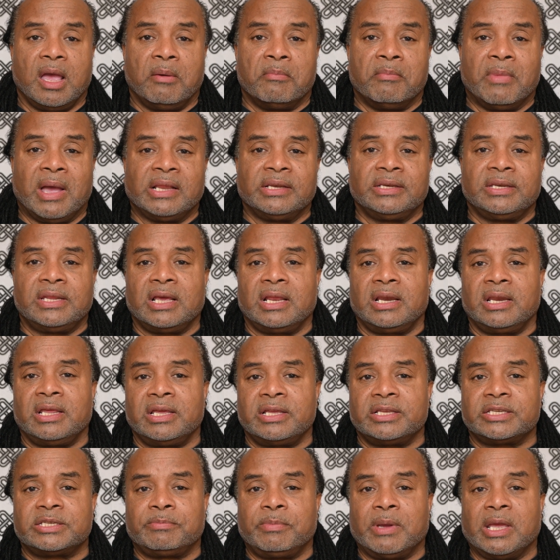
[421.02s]

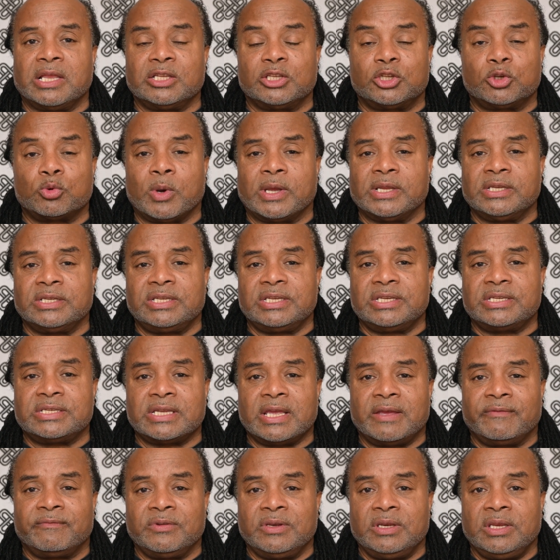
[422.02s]
Mandela spent
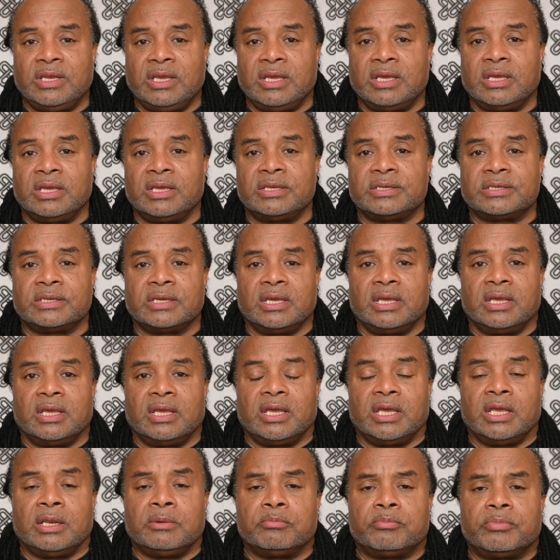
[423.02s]
27 years
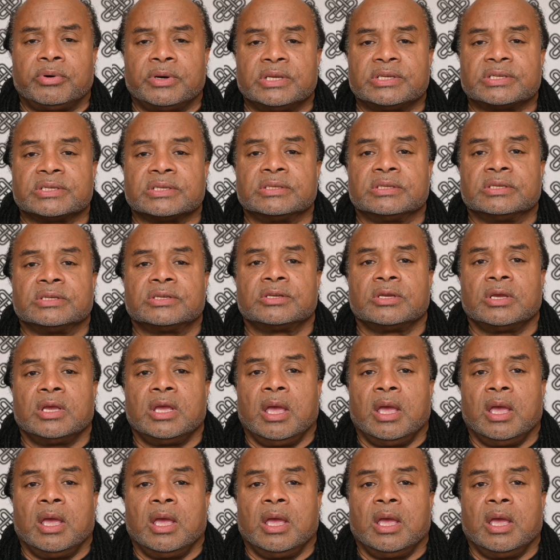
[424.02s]
in prisons,